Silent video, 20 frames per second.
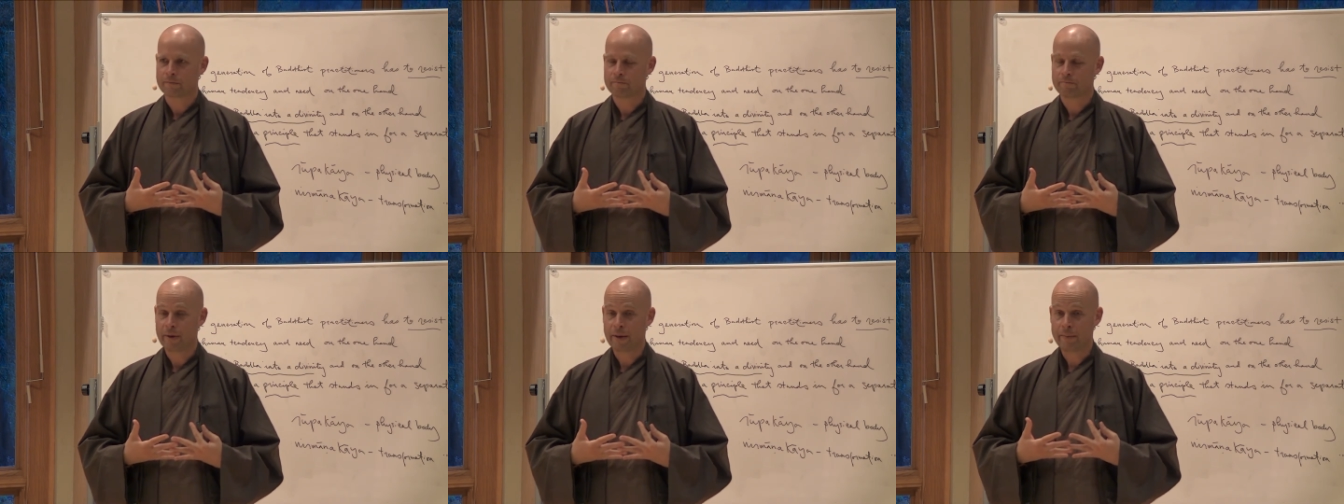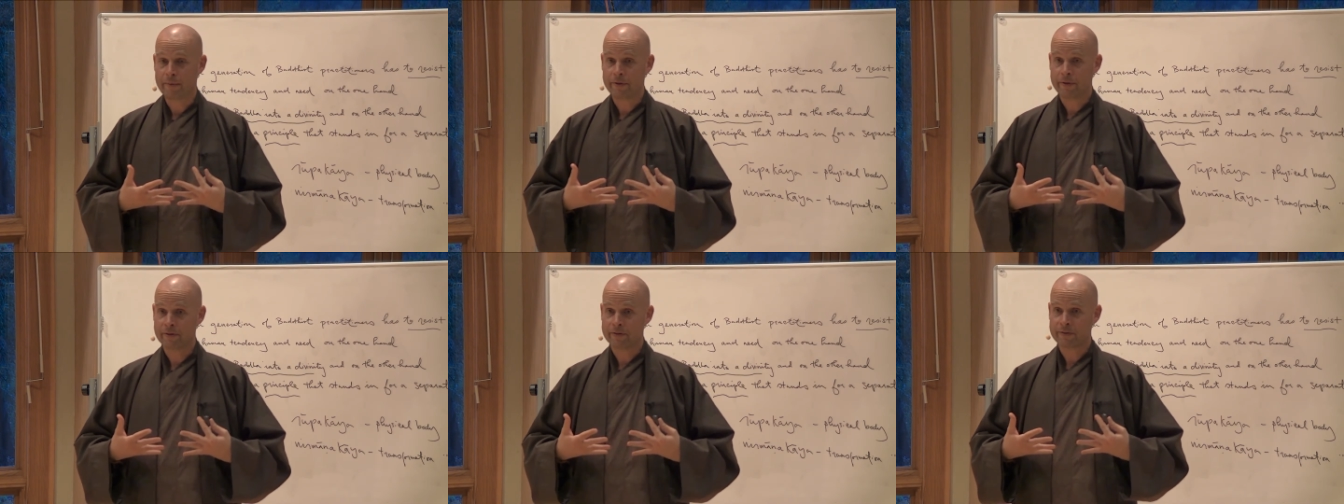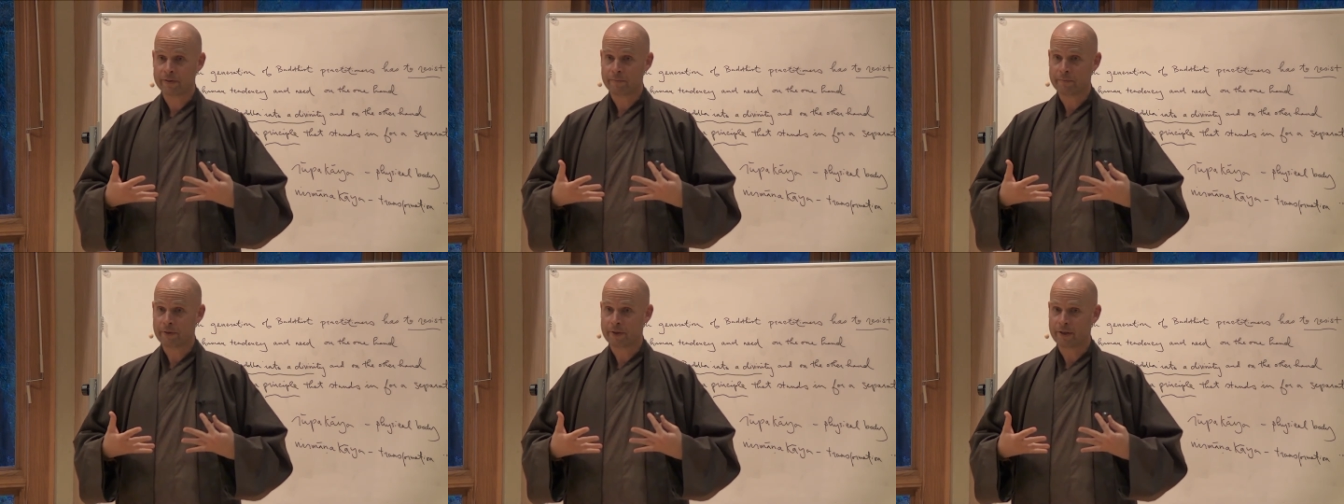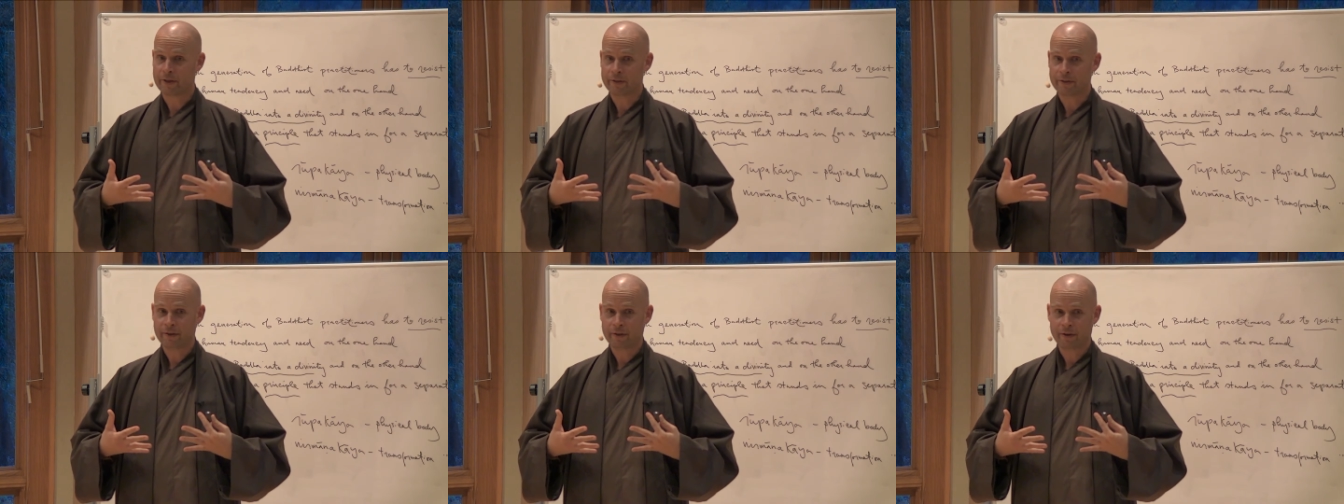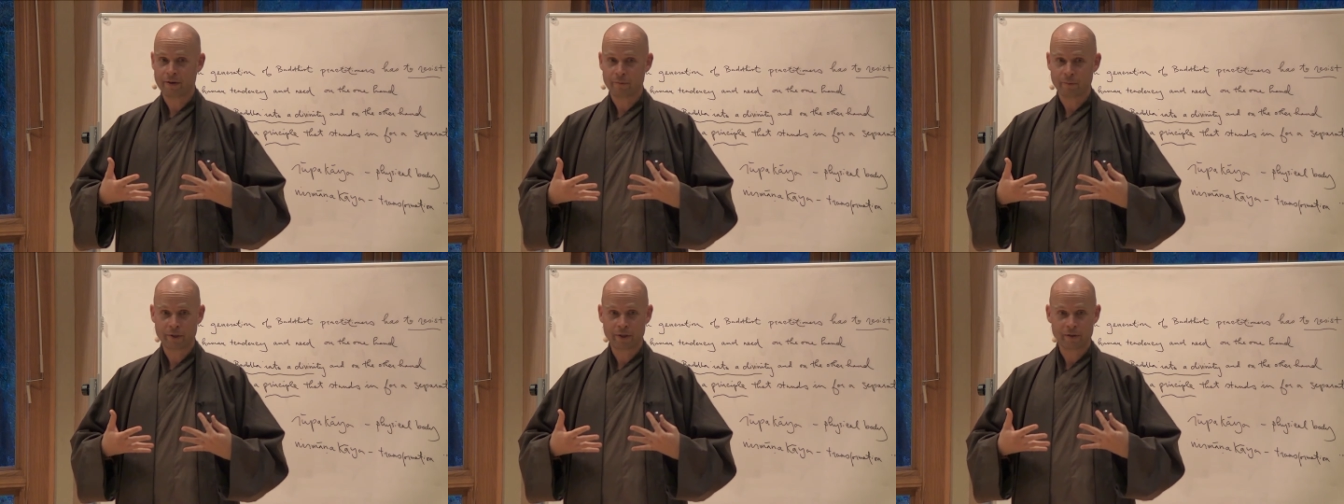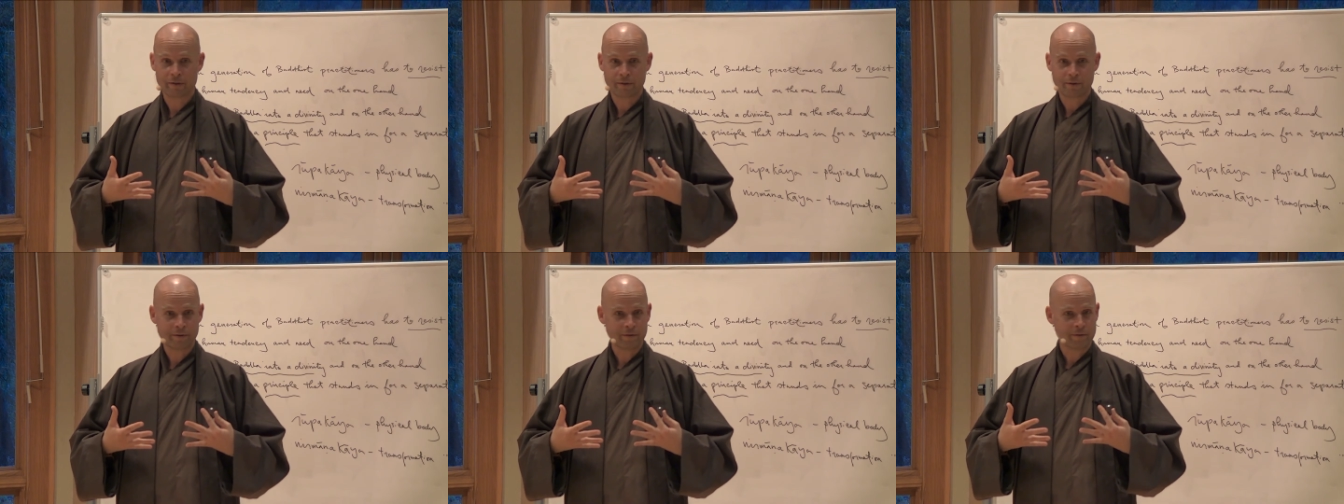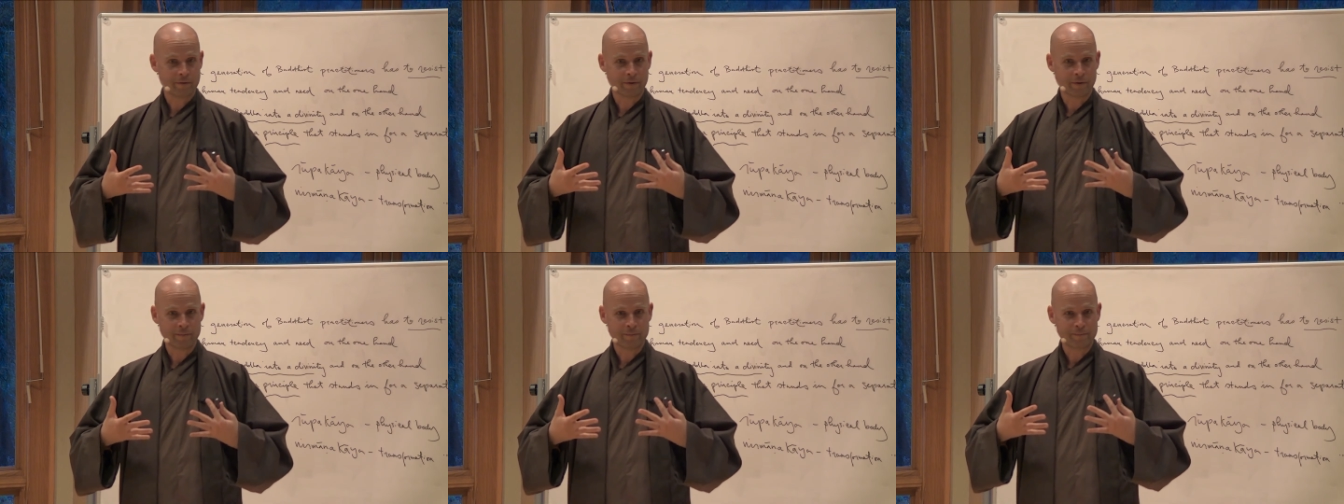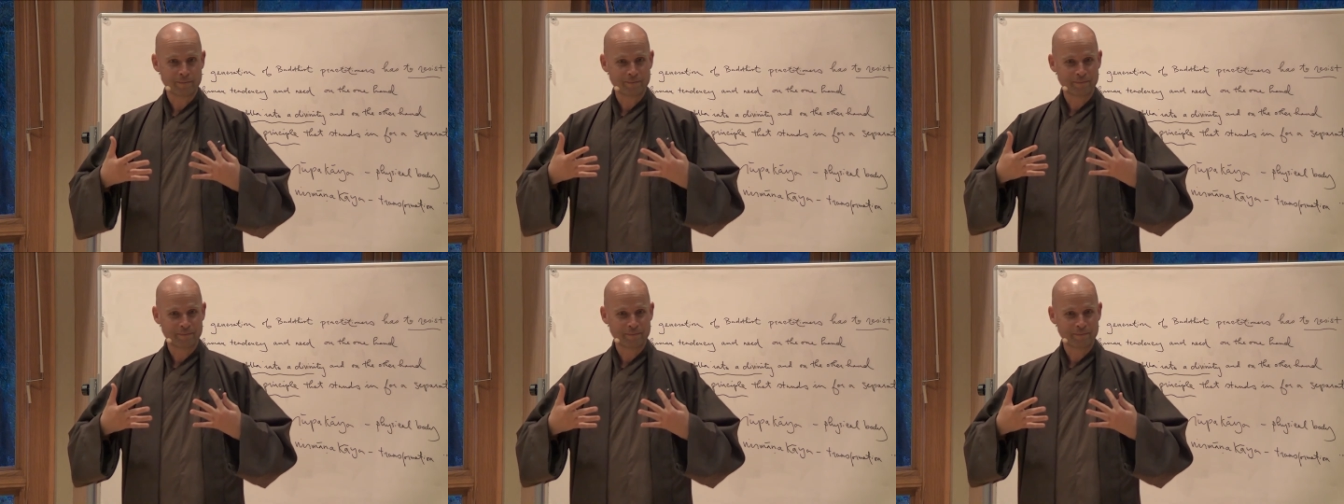Maybe there's something in there we can learn from.